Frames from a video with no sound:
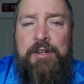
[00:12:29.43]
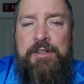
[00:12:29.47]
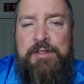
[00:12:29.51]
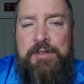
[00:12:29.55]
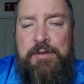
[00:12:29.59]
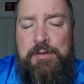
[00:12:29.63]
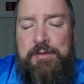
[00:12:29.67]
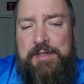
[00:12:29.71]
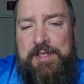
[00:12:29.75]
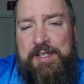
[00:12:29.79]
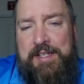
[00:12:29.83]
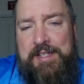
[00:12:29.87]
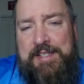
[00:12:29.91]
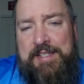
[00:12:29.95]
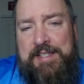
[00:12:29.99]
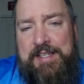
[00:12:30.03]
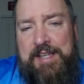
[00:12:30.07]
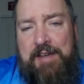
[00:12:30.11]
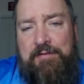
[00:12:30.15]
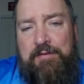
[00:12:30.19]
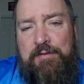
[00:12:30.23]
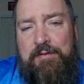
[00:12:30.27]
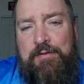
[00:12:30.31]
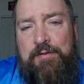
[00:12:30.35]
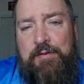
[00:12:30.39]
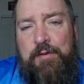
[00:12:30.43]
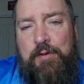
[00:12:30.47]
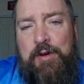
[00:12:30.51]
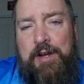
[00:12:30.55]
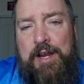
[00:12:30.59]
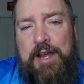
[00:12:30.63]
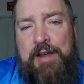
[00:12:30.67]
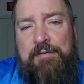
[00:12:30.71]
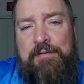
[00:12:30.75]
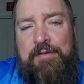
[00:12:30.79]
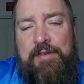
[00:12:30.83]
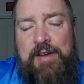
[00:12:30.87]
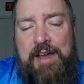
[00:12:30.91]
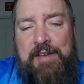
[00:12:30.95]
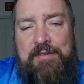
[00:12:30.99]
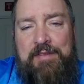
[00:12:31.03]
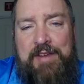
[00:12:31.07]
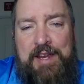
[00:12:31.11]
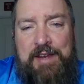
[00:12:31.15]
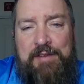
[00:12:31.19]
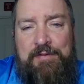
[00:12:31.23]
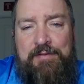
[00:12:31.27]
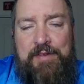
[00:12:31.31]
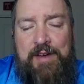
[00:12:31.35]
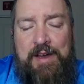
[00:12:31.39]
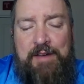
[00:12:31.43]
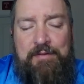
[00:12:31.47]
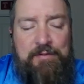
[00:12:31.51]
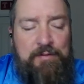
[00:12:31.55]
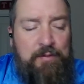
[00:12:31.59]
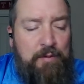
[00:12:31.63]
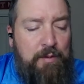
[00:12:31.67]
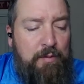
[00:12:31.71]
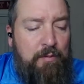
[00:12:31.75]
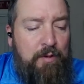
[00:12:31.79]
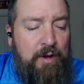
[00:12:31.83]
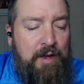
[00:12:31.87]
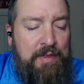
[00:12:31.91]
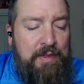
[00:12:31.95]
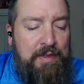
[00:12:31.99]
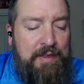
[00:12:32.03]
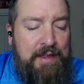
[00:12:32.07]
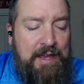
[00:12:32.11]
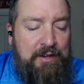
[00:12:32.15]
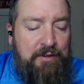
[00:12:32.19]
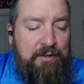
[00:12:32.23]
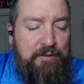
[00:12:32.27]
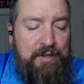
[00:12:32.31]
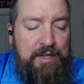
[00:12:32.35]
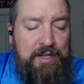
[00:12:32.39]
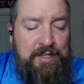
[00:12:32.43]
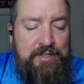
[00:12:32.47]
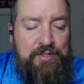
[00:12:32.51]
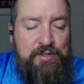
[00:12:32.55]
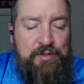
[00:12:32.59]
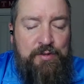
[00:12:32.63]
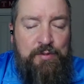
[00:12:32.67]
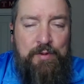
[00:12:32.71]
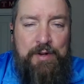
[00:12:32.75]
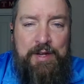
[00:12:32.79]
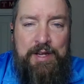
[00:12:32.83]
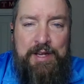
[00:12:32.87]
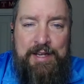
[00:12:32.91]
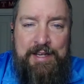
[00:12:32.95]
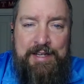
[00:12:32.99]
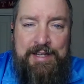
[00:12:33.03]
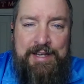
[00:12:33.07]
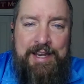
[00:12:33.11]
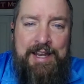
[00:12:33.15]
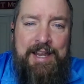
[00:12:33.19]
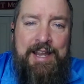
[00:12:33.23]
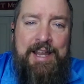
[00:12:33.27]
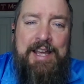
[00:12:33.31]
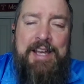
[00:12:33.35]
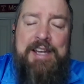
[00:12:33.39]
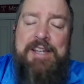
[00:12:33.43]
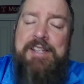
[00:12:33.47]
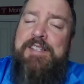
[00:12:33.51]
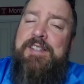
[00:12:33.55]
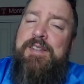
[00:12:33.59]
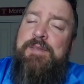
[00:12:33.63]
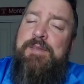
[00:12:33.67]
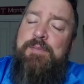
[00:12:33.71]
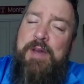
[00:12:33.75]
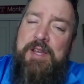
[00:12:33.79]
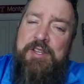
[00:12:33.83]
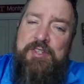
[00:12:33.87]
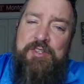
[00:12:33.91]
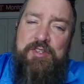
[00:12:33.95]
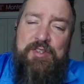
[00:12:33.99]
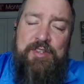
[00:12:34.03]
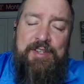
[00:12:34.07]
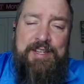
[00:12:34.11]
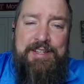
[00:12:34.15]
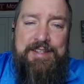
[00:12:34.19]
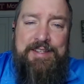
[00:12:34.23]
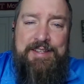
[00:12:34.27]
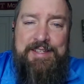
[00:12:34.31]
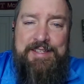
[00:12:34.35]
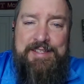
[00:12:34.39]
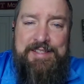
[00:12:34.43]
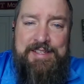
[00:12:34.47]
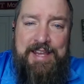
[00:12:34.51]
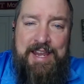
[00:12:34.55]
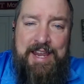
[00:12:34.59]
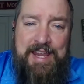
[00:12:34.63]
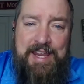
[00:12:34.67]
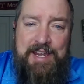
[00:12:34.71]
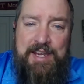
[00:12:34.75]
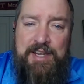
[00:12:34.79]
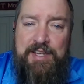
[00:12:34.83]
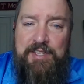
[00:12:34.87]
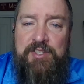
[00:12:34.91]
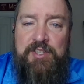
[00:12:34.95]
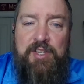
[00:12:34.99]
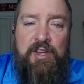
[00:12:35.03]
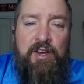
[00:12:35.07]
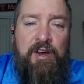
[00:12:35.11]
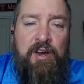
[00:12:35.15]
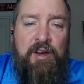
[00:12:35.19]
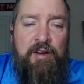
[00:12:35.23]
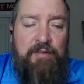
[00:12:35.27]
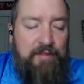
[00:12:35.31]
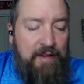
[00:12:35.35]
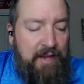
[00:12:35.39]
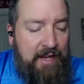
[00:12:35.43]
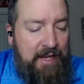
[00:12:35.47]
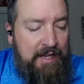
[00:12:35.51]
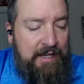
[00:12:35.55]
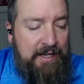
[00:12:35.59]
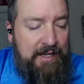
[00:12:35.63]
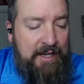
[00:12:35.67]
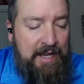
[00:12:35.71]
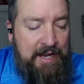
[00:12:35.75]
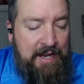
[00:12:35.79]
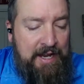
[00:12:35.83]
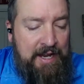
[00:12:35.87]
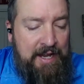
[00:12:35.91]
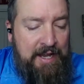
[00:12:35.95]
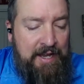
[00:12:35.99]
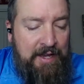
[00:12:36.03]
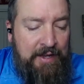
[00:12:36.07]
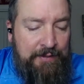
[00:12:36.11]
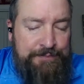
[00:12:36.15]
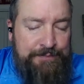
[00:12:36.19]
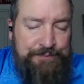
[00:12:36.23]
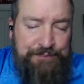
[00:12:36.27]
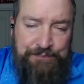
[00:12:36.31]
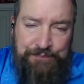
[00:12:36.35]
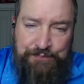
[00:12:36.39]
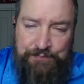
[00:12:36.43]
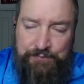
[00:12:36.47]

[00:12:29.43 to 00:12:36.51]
267-495-8531. That'll get you in, especially in this age of NIL.